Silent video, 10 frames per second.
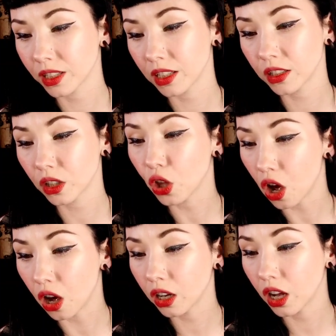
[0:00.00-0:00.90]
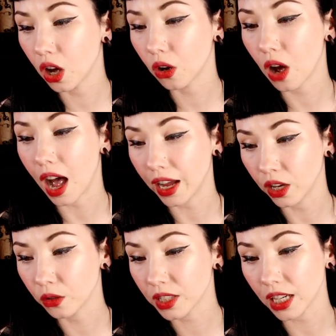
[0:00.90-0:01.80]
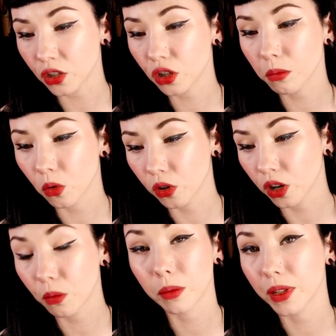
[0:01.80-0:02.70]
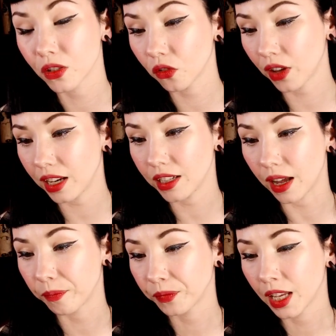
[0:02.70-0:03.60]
which sits along Ohio's eastern border with Pennsylvania,